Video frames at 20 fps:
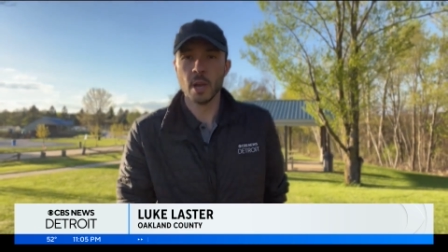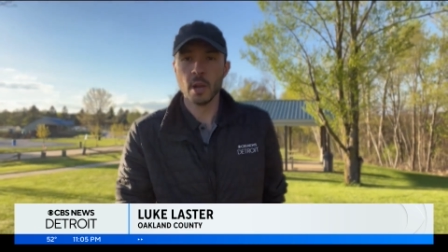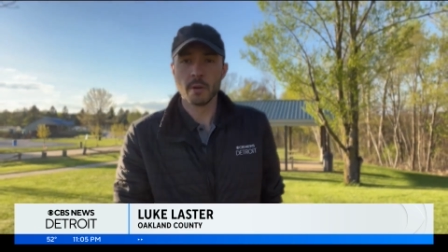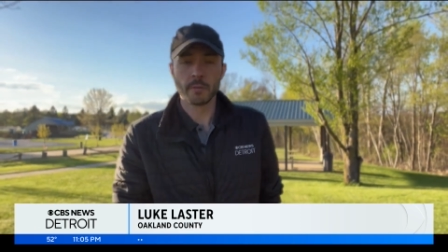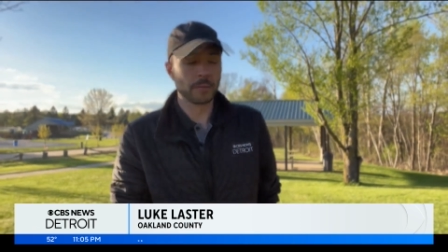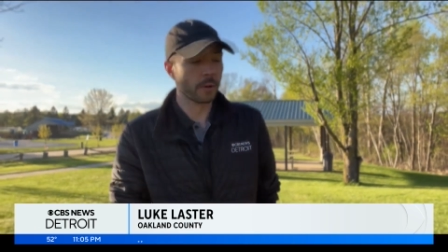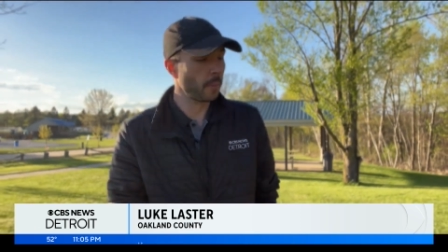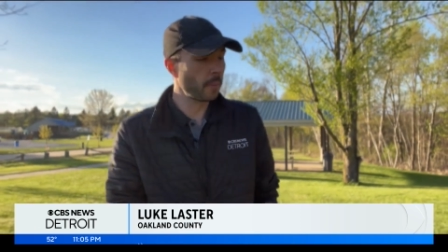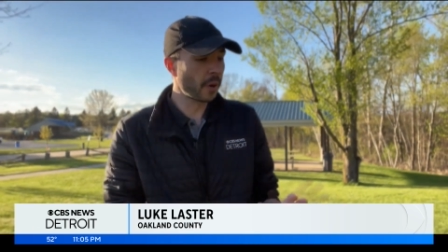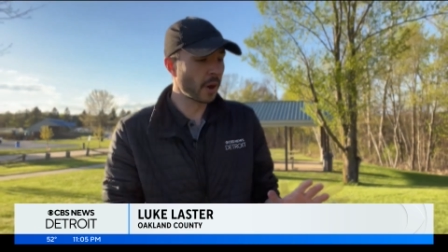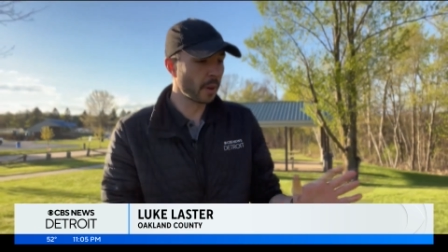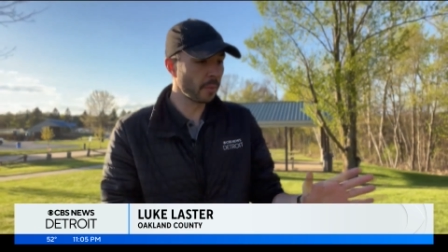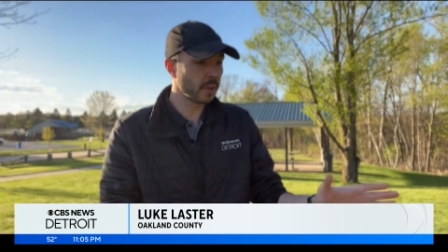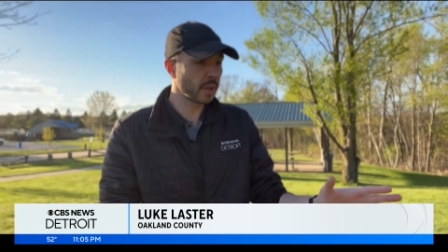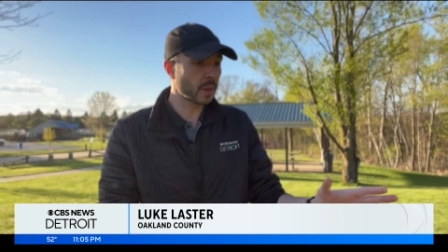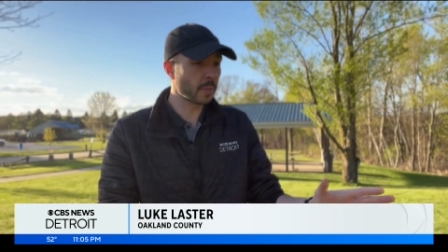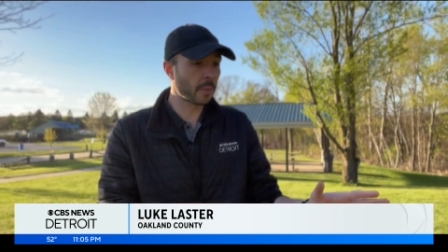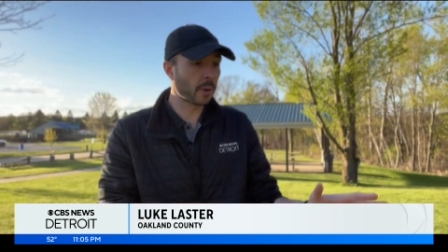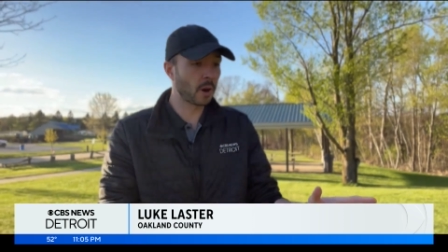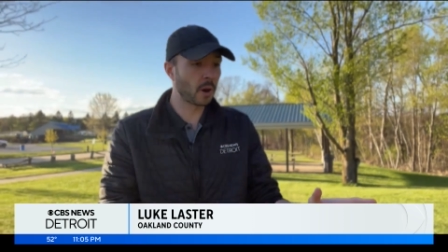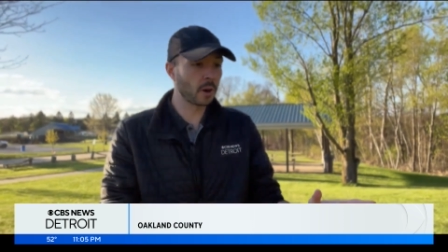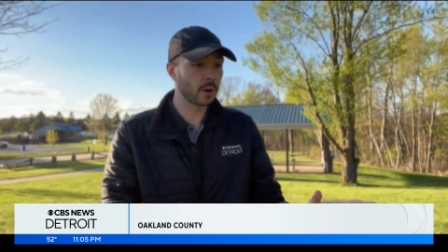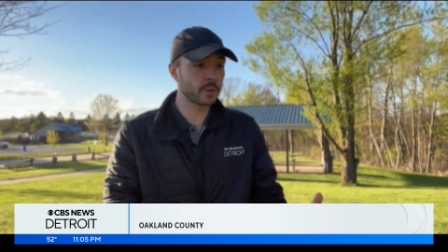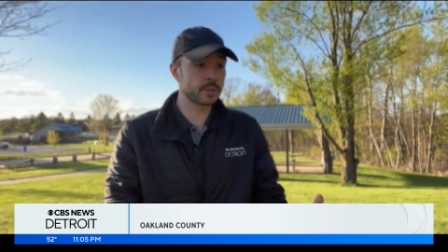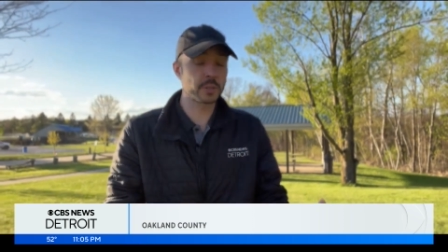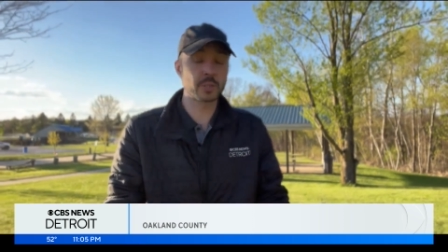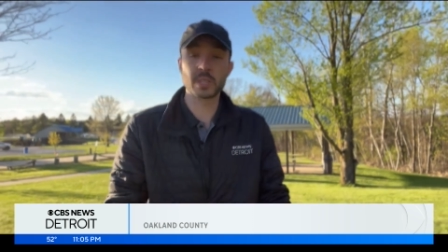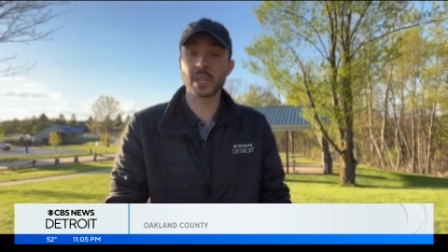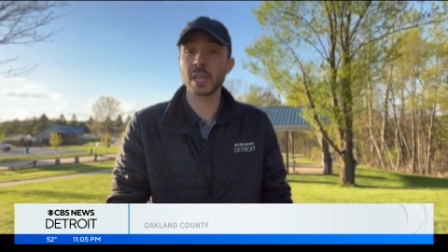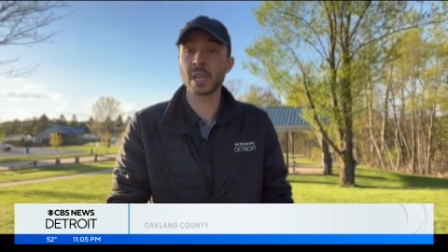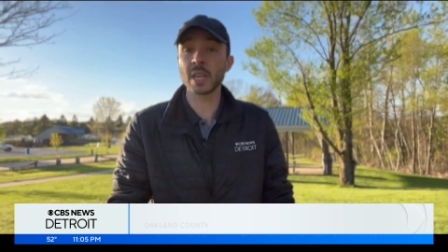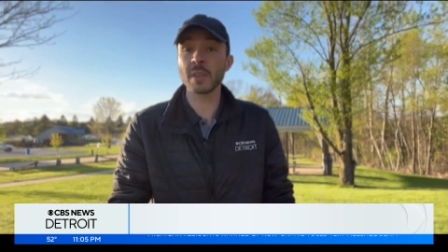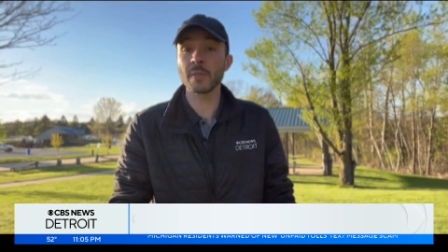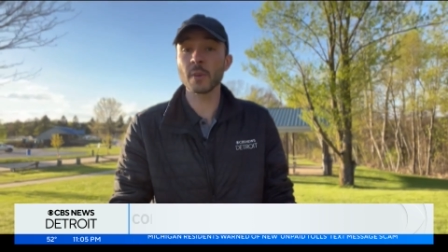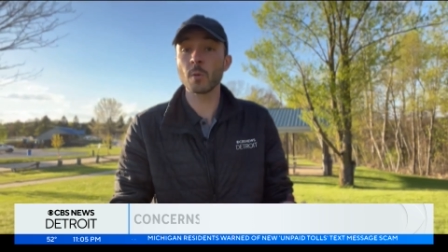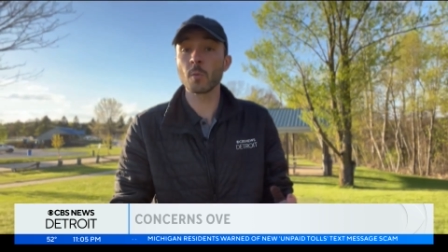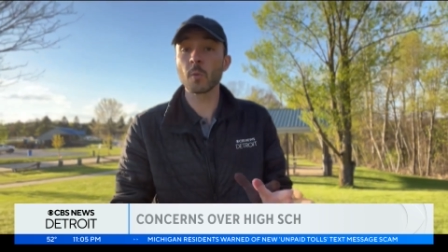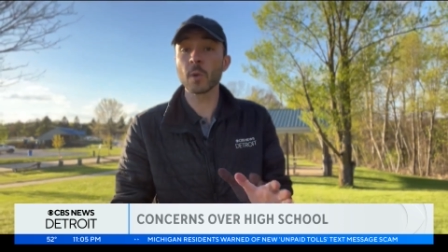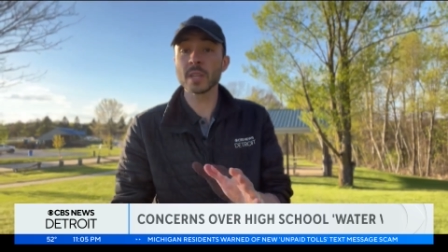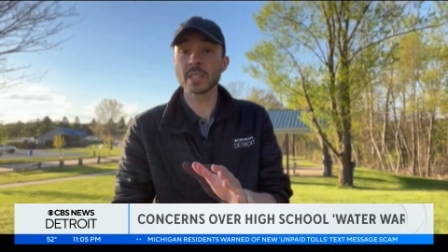From public parks to
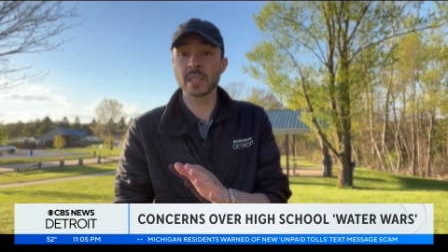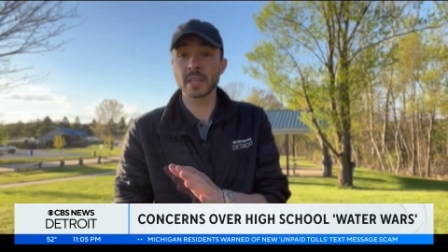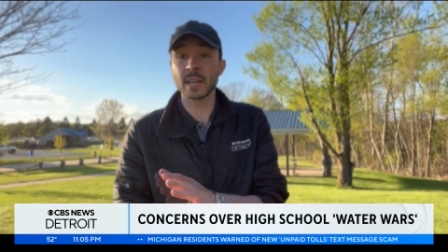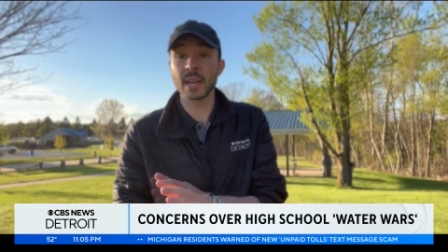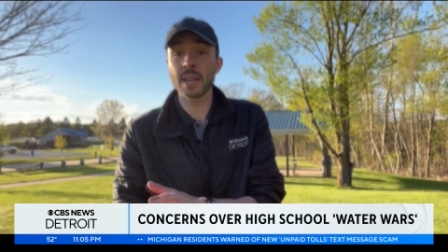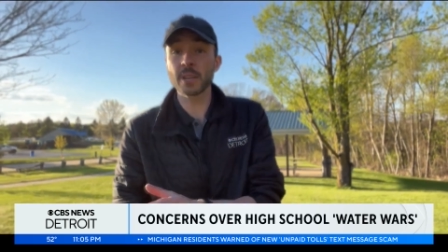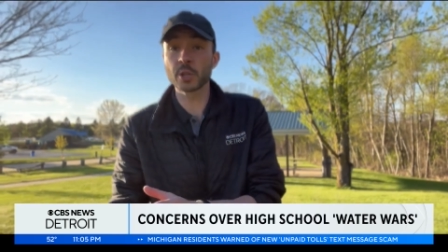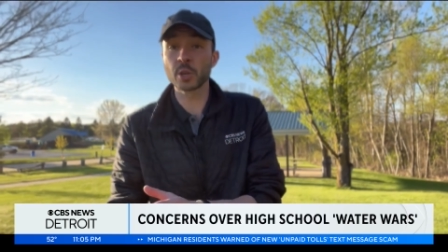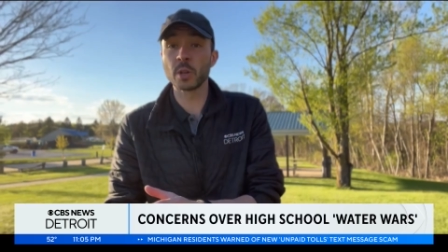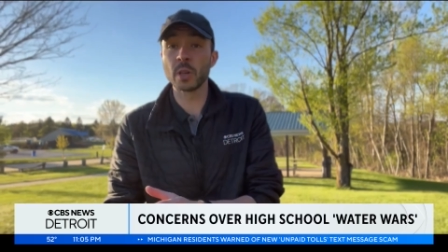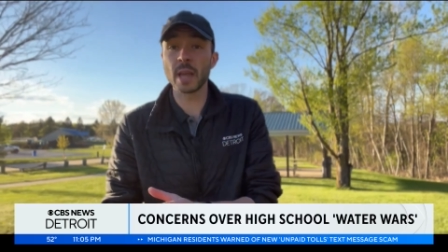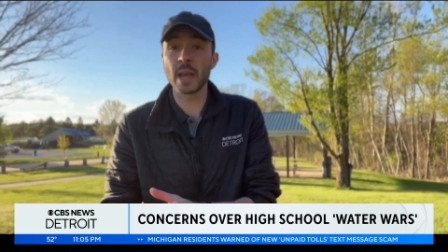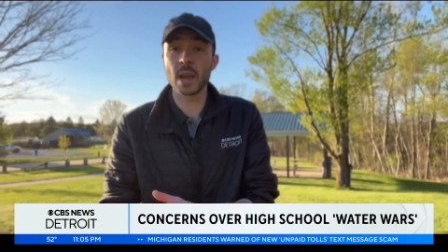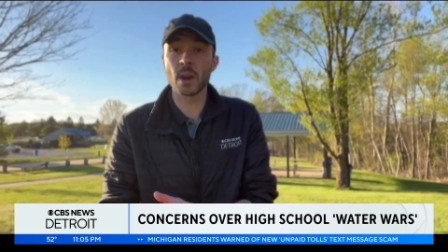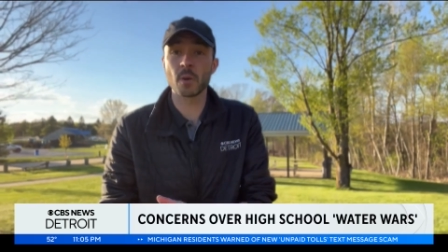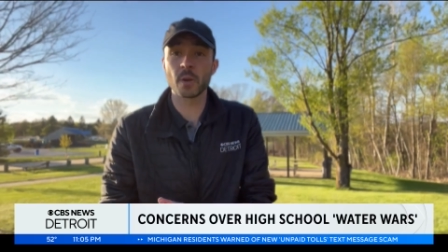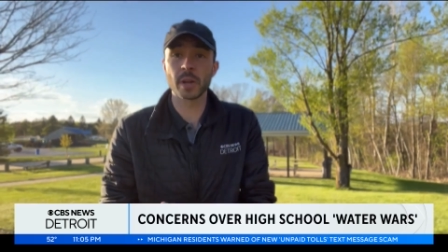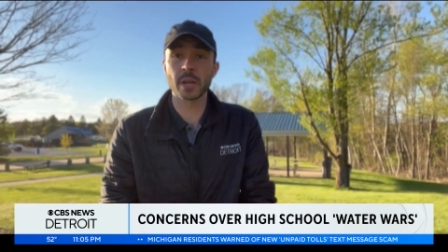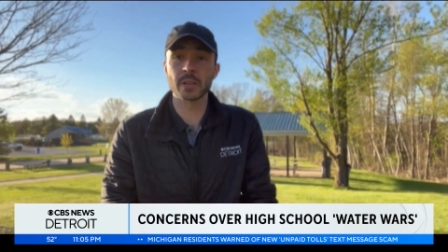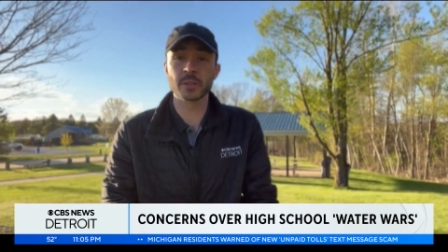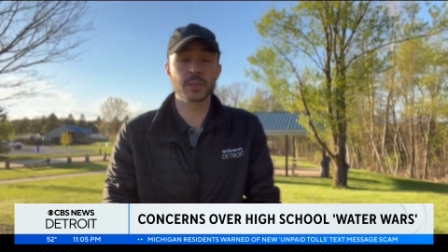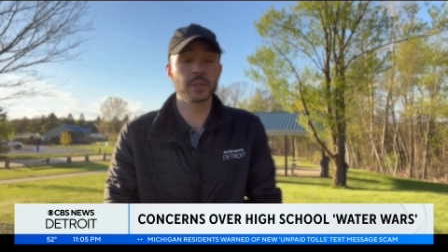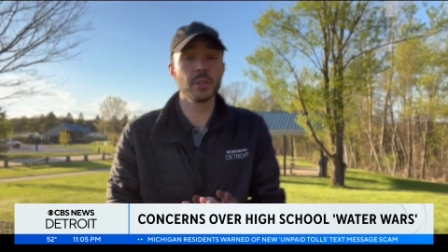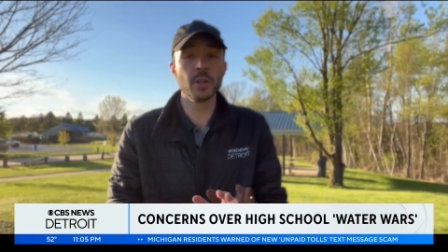even residential areas,